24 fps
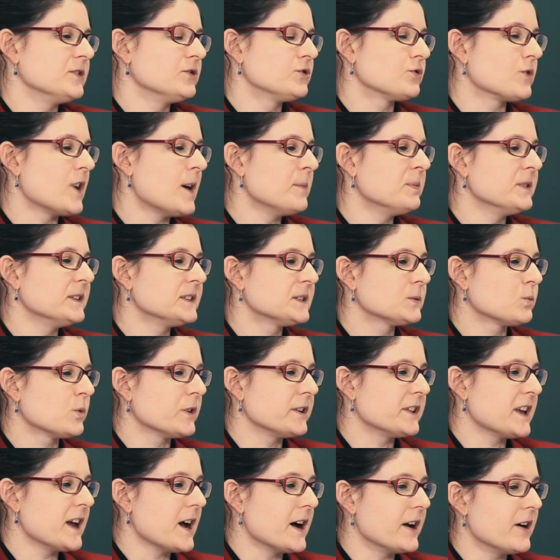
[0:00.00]
droplets
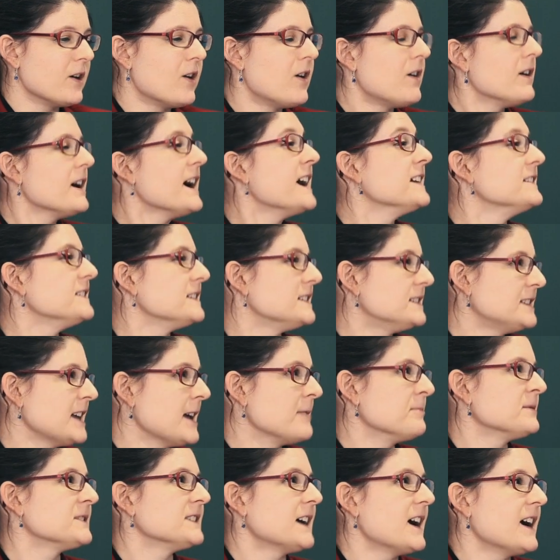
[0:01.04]
where they had all had the
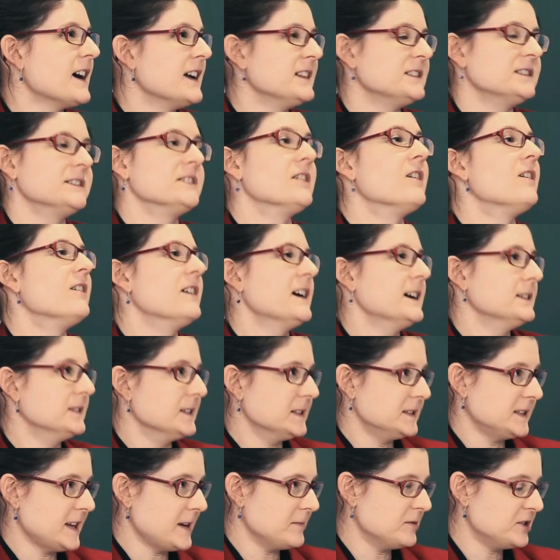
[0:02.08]
same size and they all had the
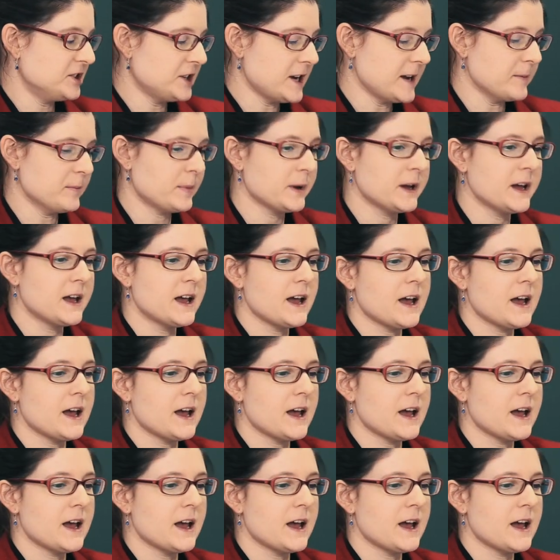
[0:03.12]
same shape.